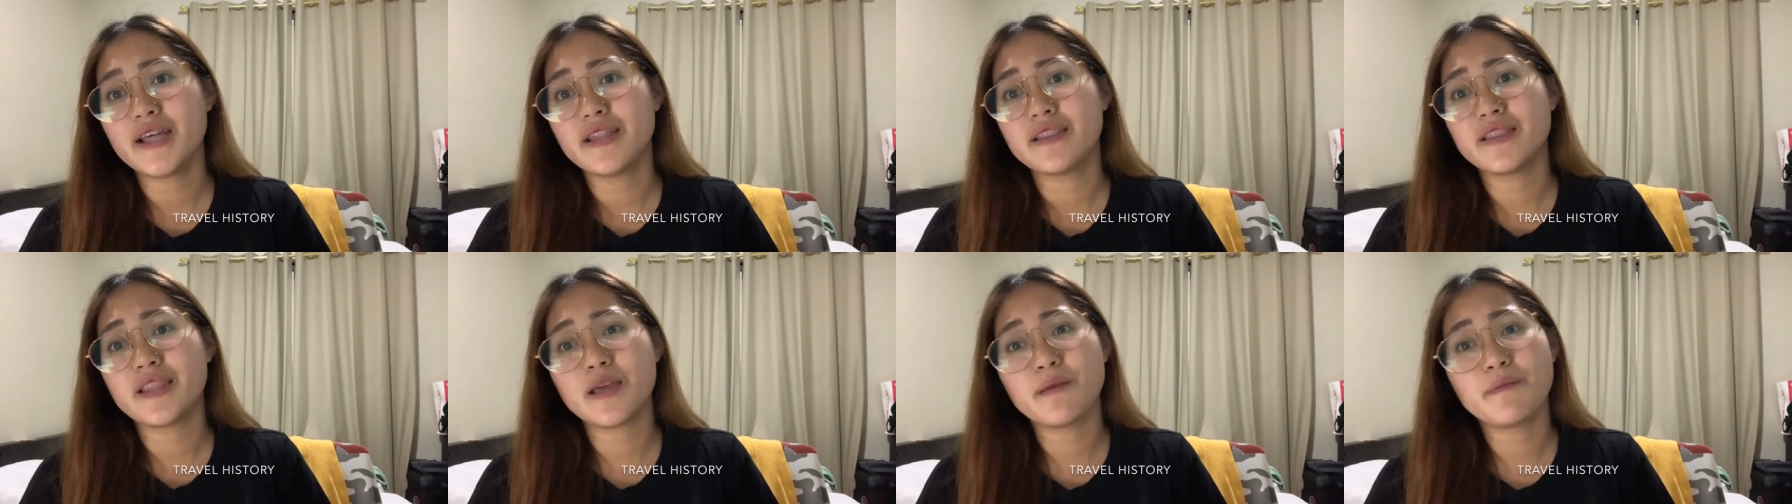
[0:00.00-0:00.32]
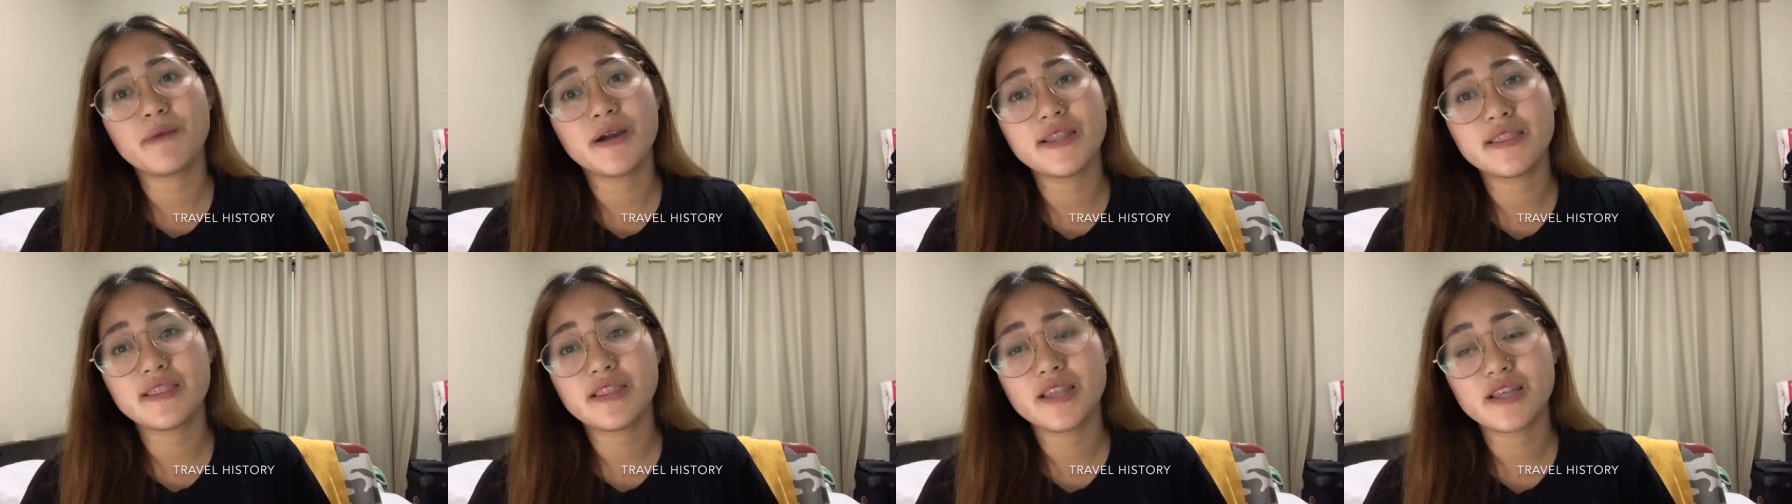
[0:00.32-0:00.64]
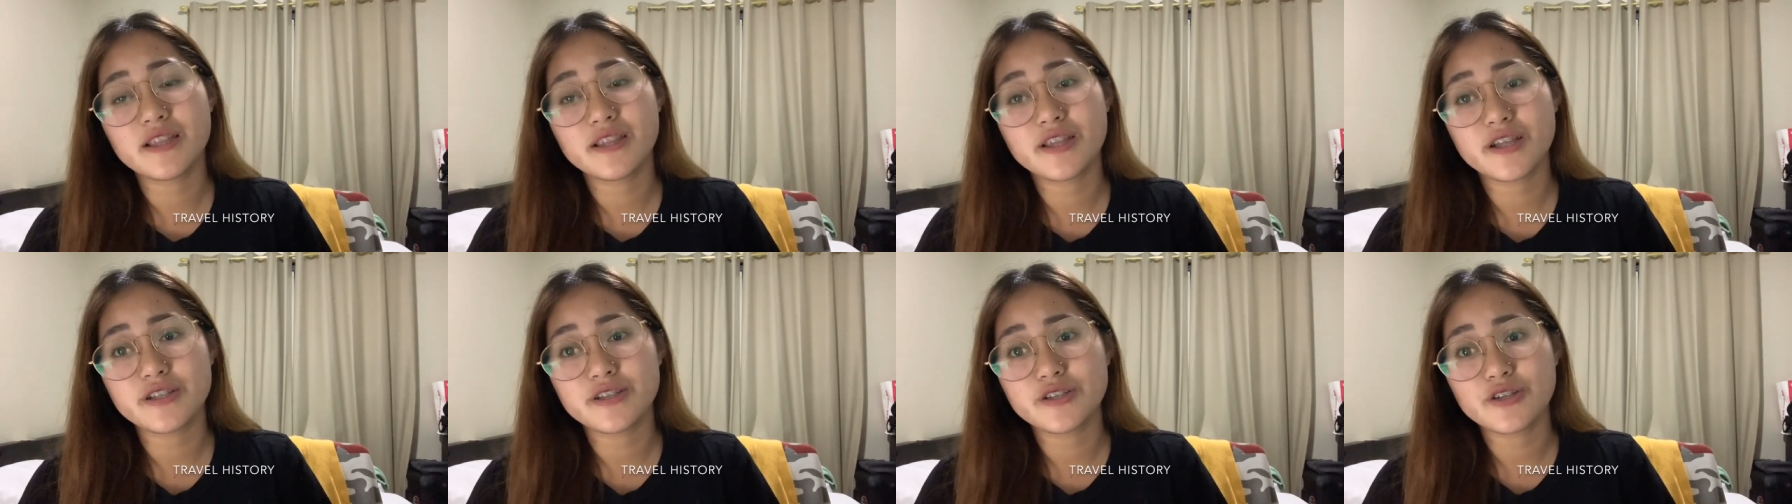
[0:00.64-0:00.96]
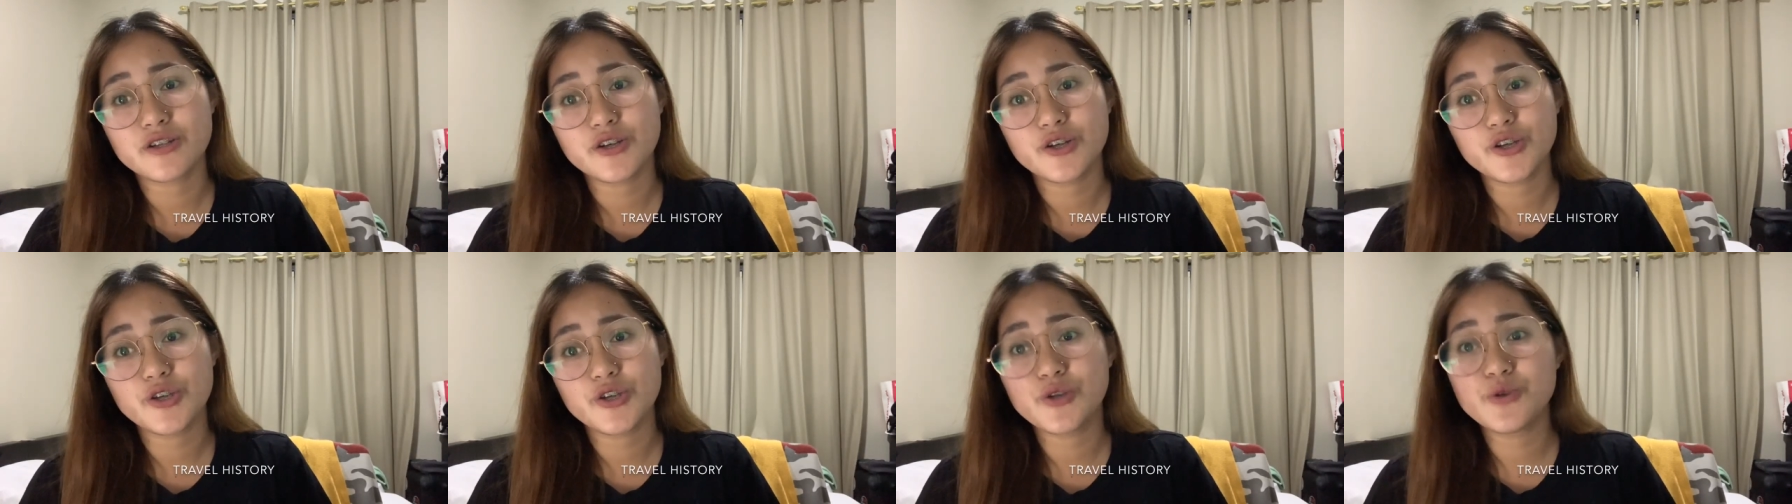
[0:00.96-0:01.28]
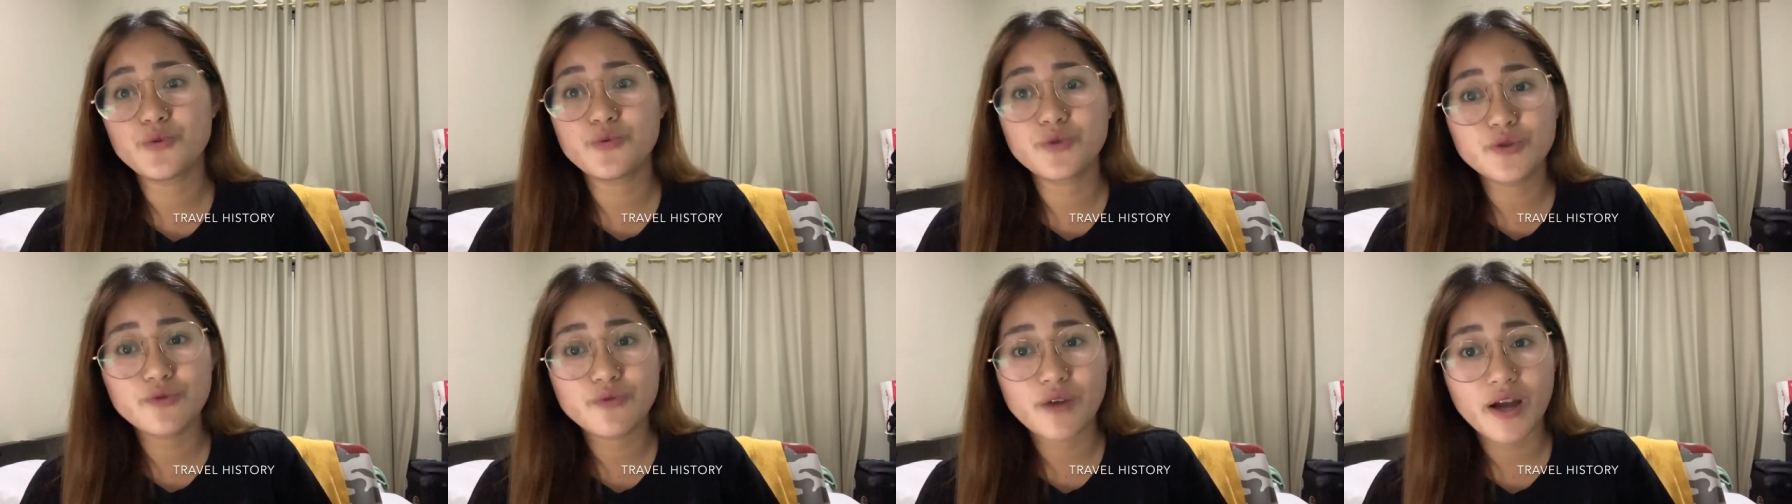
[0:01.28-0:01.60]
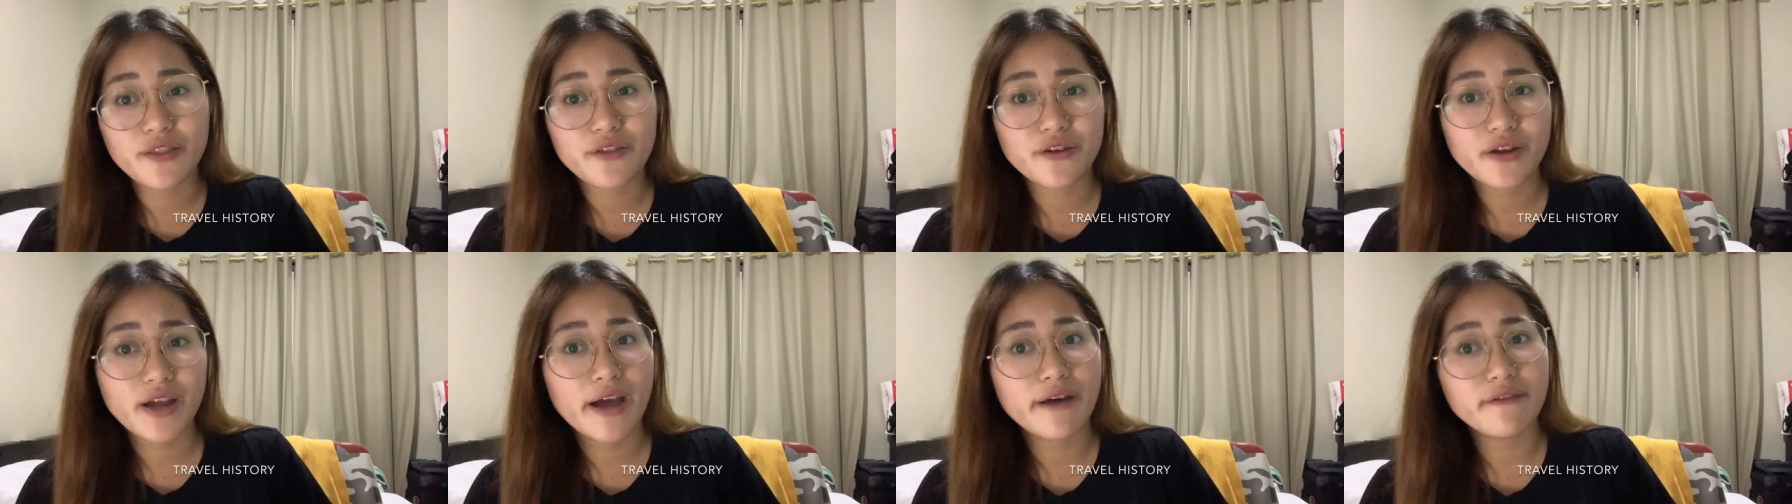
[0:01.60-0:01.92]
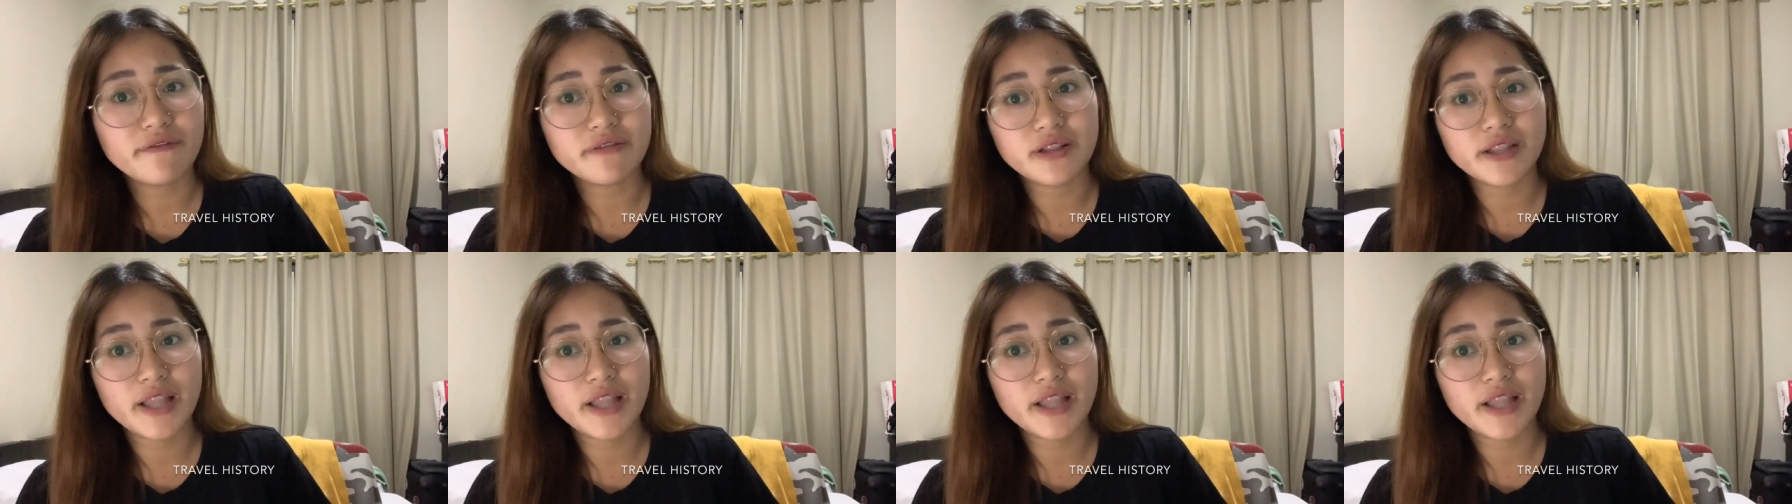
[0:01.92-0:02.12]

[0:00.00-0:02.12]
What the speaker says: they might think that you would rather have a